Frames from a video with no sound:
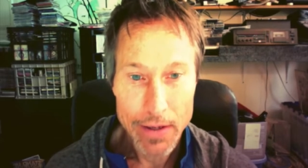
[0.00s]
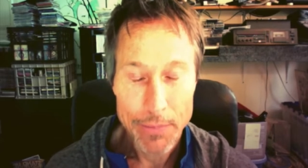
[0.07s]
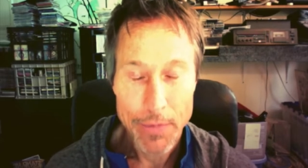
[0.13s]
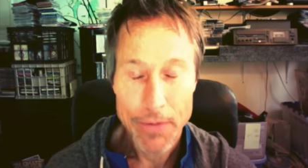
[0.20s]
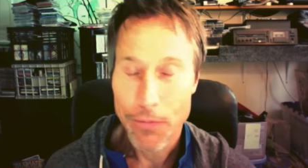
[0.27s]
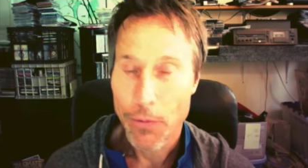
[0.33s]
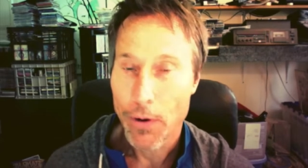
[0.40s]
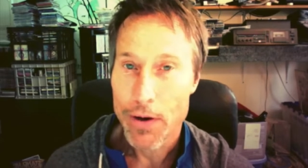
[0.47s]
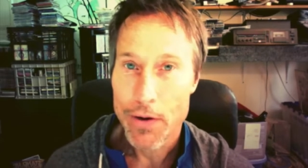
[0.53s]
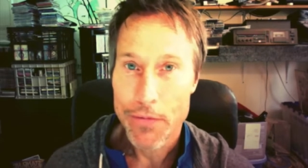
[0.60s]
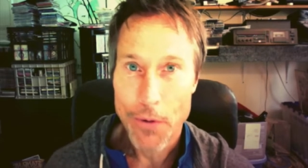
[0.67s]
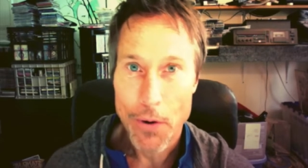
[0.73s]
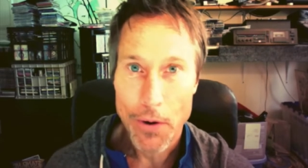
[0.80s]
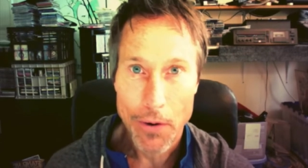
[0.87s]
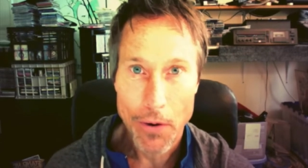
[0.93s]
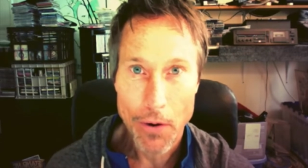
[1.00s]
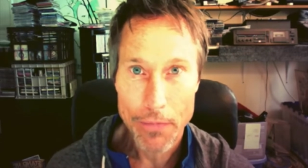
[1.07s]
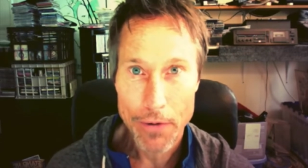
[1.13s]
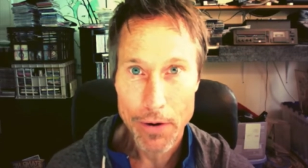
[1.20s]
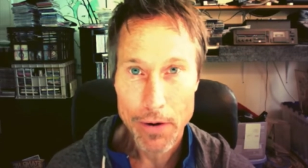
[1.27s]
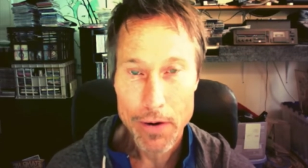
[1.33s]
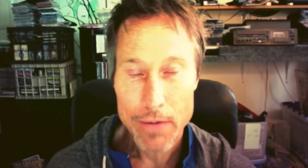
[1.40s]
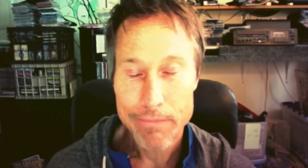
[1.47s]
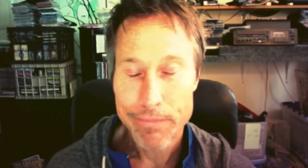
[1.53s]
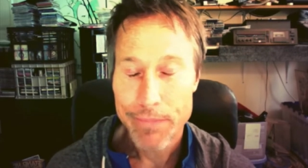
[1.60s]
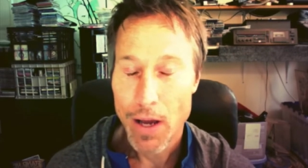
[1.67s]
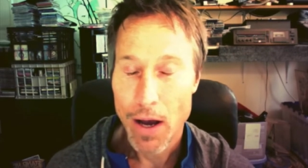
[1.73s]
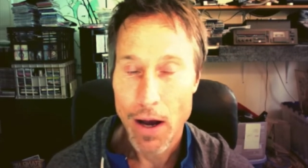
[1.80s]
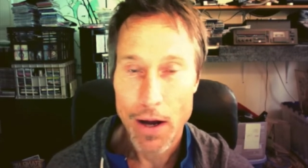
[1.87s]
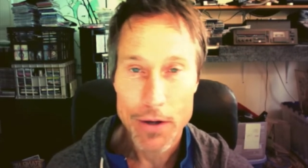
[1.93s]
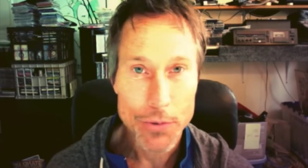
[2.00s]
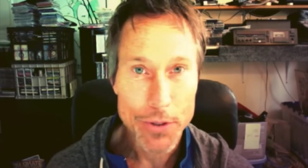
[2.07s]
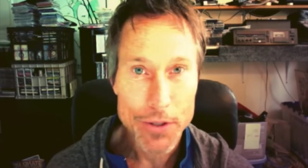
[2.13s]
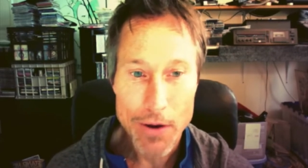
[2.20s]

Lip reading: Before you fork over hundreds